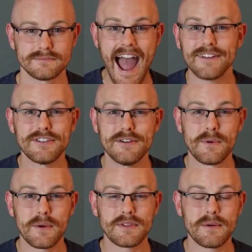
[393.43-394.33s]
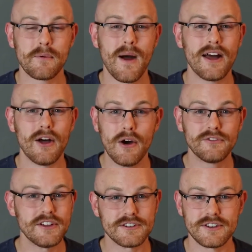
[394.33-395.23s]
After you work with them a while,
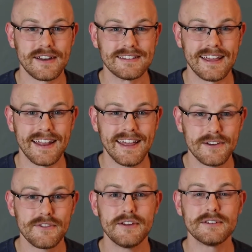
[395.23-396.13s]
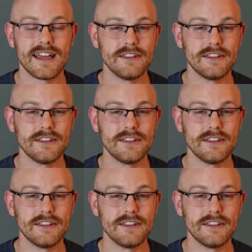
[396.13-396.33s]
hopefully you're starting to get interviews,